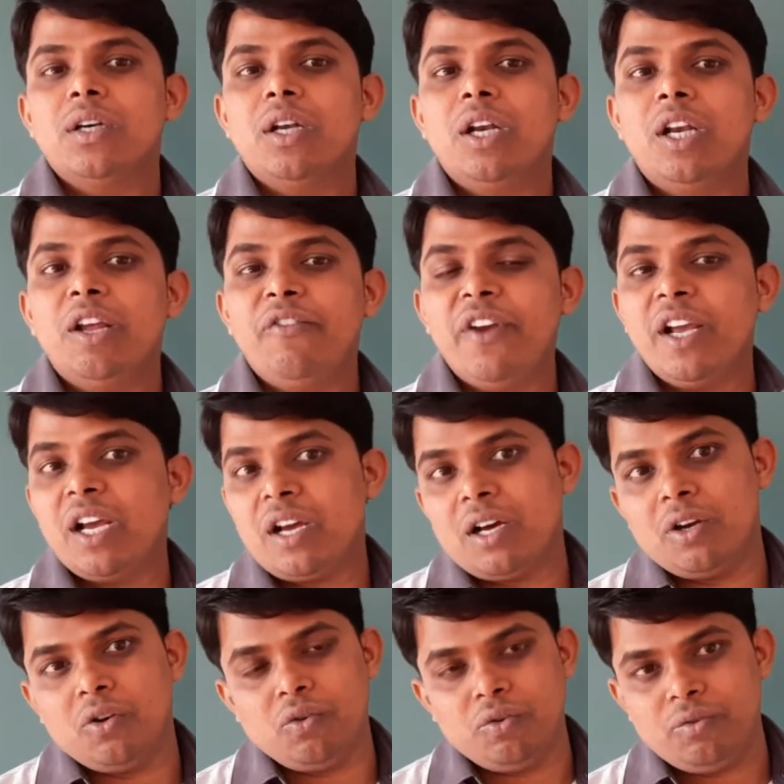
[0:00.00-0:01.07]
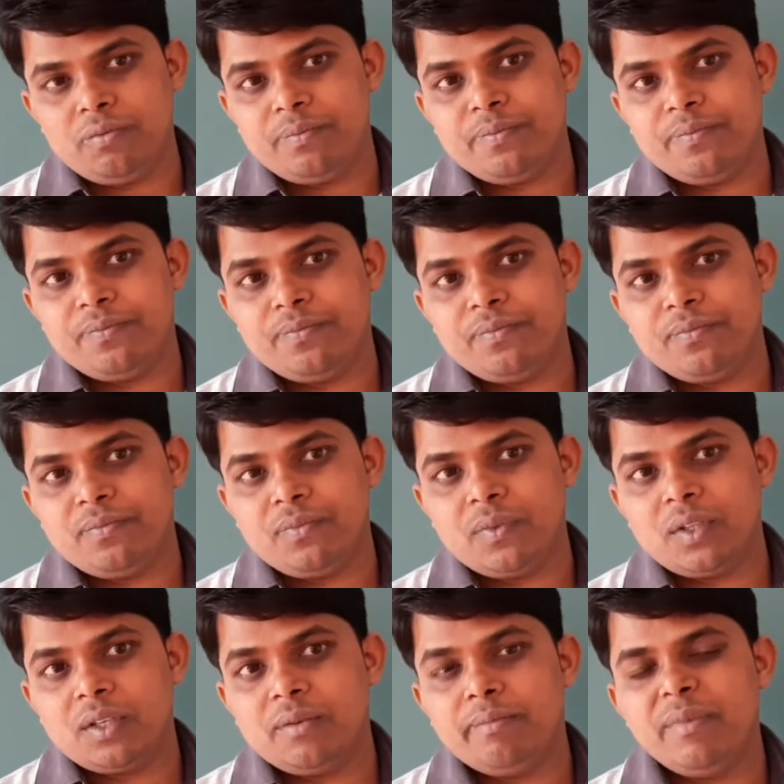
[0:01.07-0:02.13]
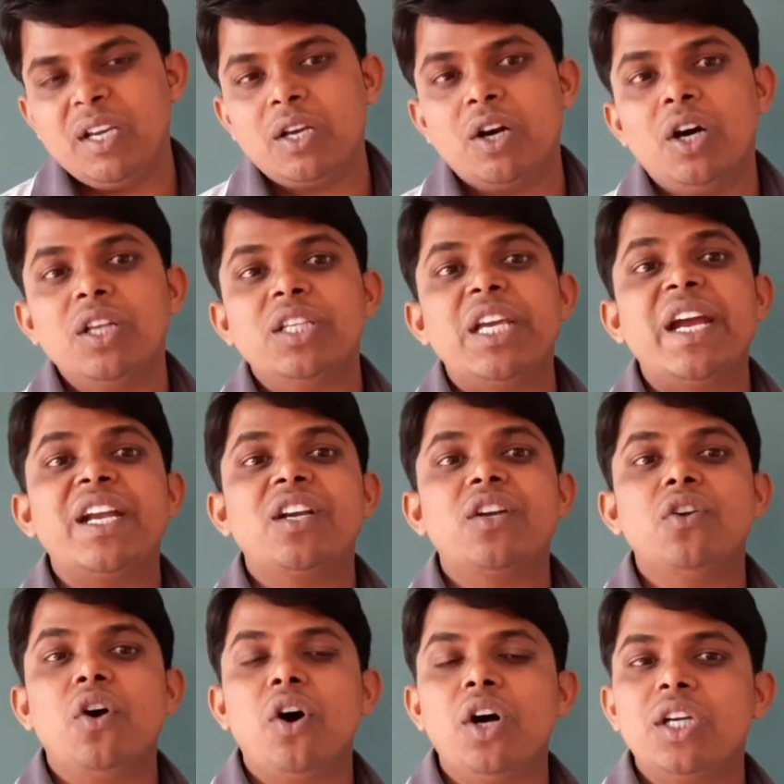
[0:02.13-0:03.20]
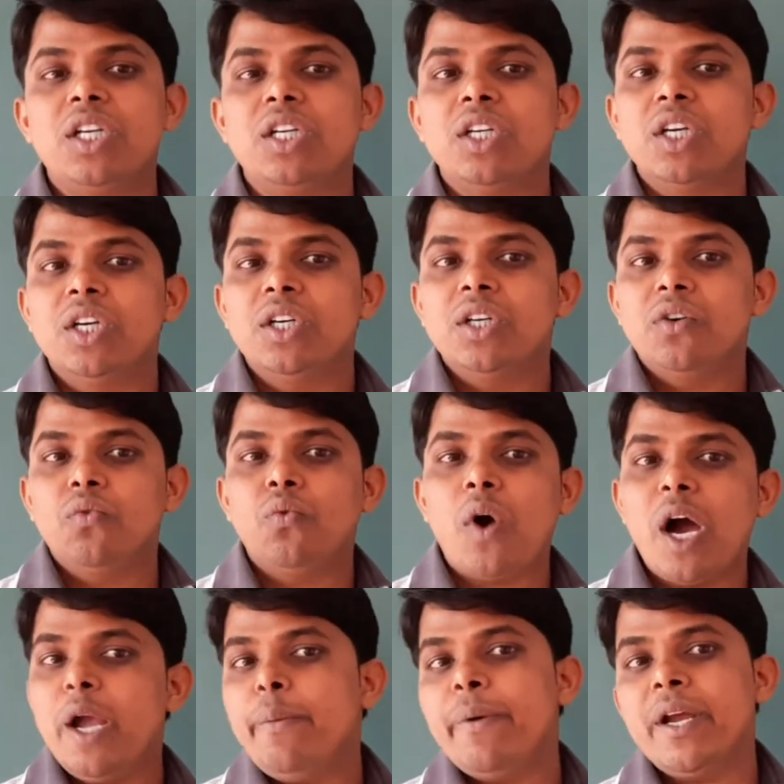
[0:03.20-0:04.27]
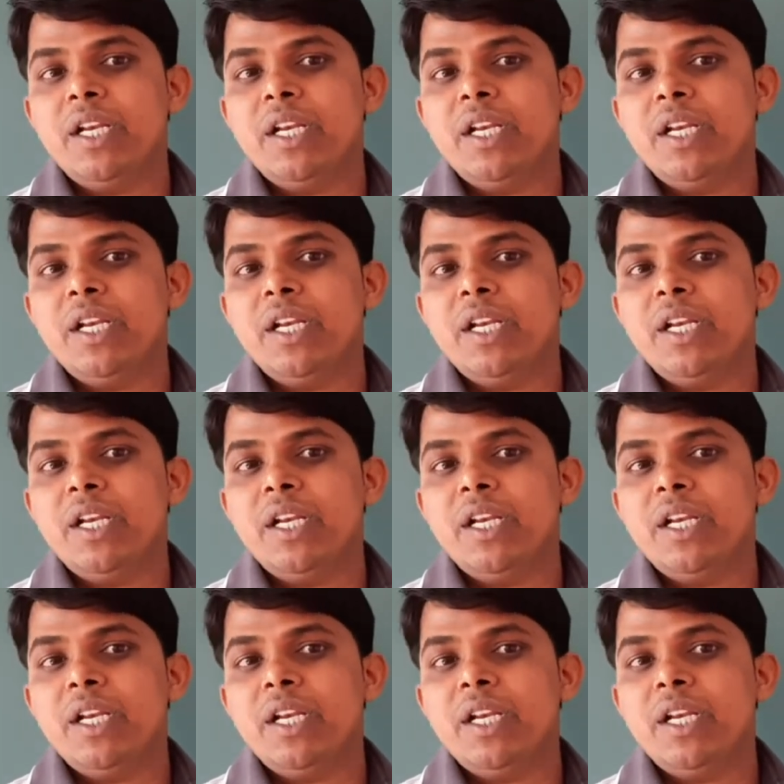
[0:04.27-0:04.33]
living alone because he had not wife